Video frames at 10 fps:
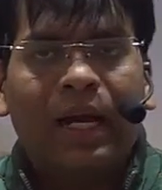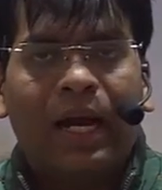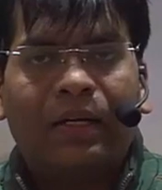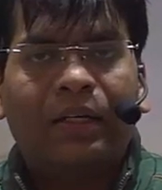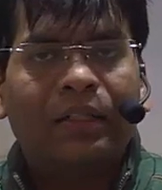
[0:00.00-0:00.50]

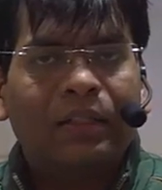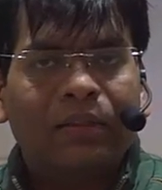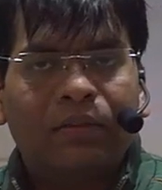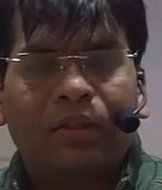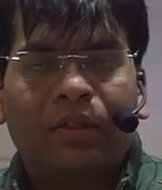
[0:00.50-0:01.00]
and
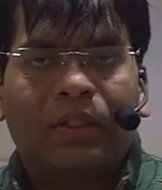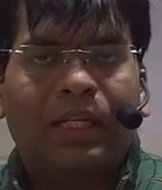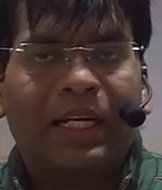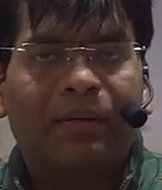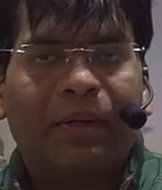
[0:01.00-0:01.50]
other
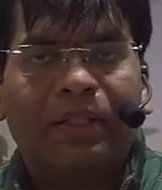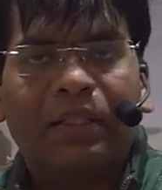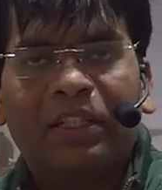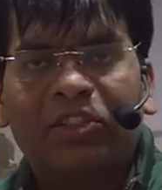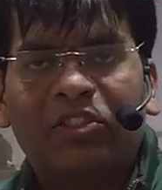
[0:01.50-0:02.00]
led by
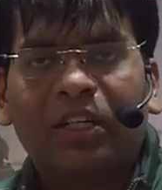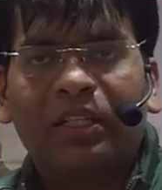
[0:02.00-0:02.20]
the Russia,